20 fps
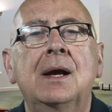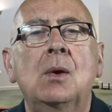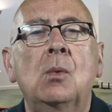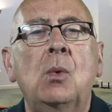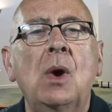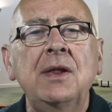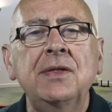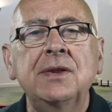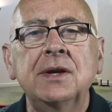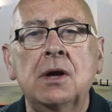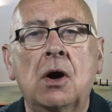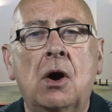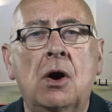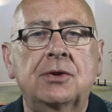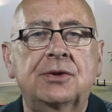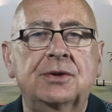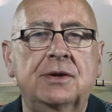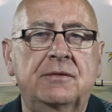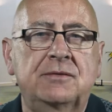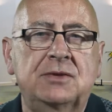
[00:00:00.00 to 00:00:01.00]
When the
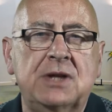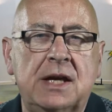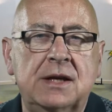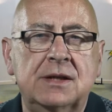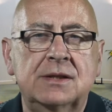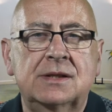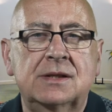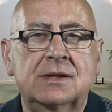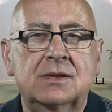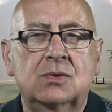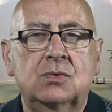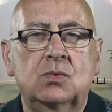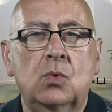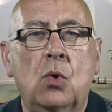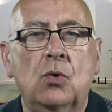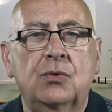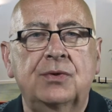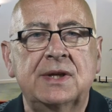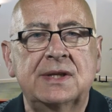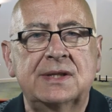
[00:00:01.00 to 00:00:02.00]
author of Genesis
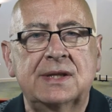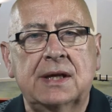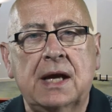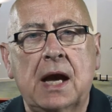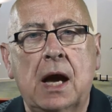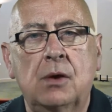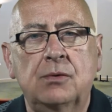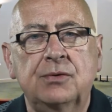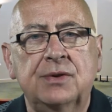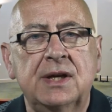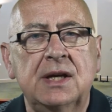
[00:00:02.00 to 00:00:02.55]
wrote this account,